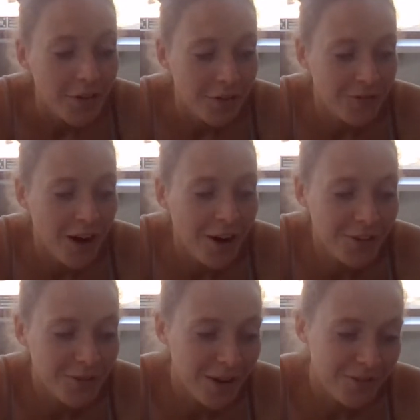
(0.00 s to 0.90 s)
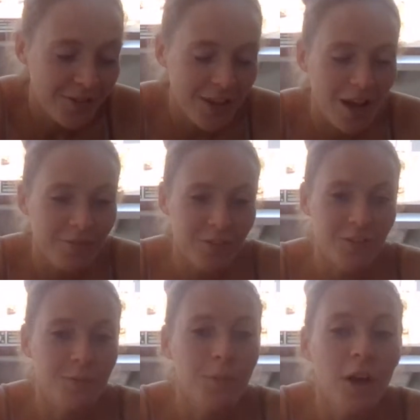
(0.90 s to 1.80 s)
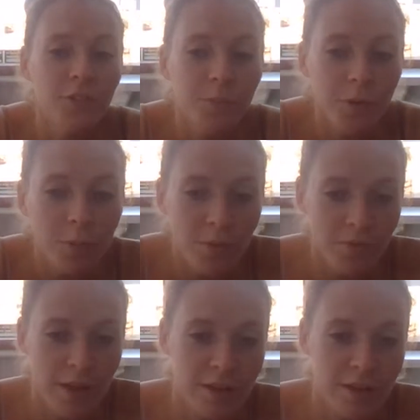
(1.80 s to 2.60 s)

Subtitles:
So far away from the others as possible, with